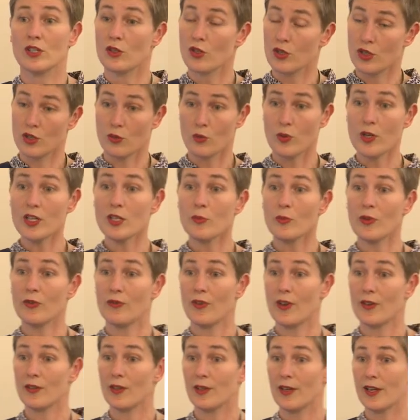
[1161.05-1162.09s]
because the reason we
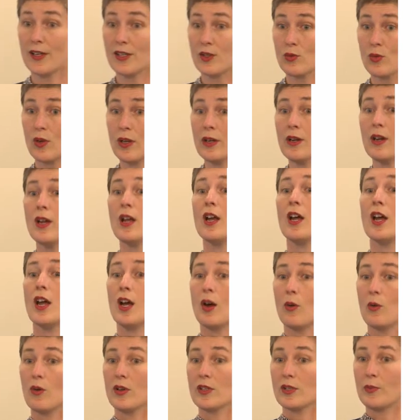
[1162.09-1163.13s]
found the last one
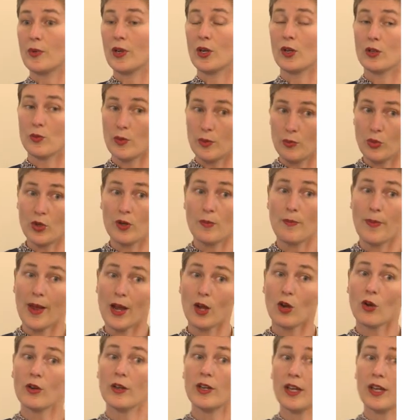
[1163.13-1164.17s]
was because we put it back on